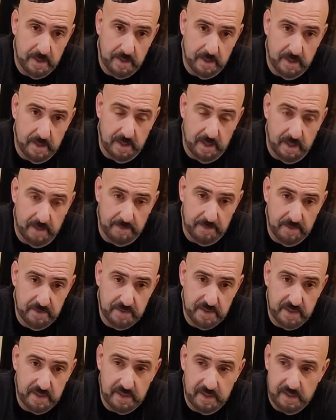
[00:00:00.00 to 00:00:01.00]
I'm
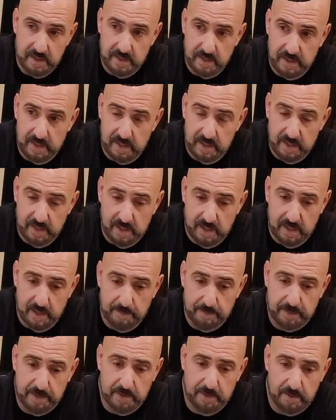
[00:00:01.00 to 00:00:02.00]
using
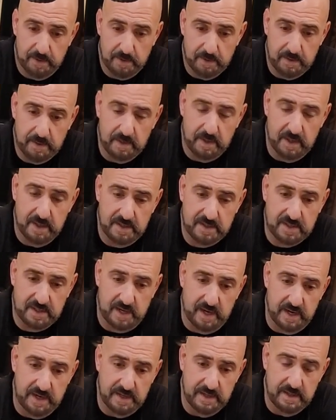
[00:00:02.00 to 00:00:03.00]
the pure
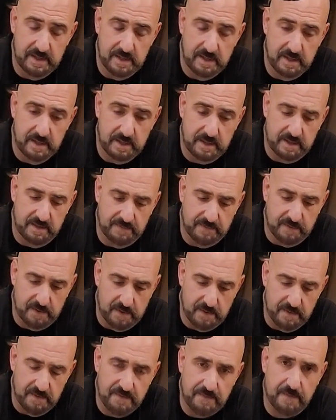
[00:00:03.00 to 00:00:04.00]
sine
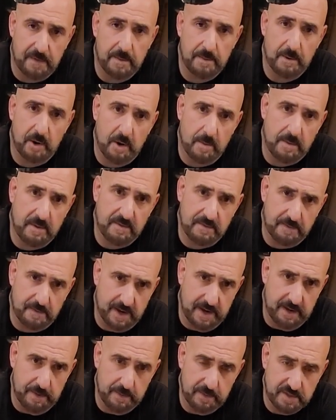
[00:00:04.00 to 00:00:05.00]
converter from Harbor
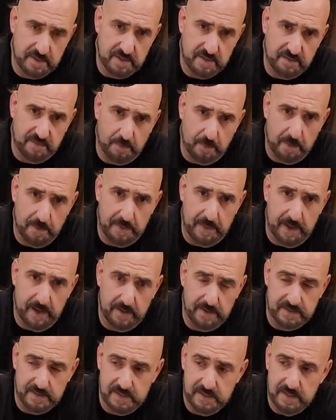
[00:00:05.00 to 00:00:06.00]
Freight, which is
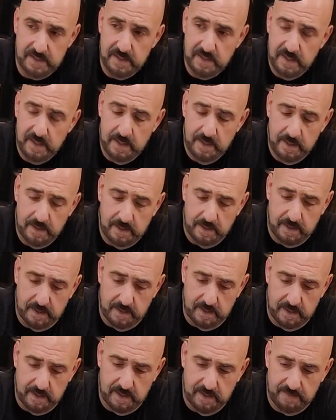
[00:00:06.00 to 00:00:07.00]
4,000
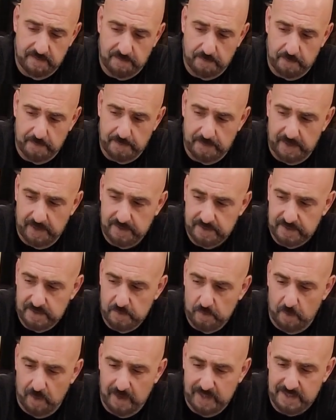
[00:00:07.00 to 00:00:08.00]

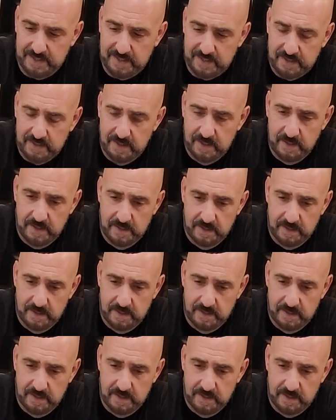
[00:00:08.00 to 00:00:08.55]
watts.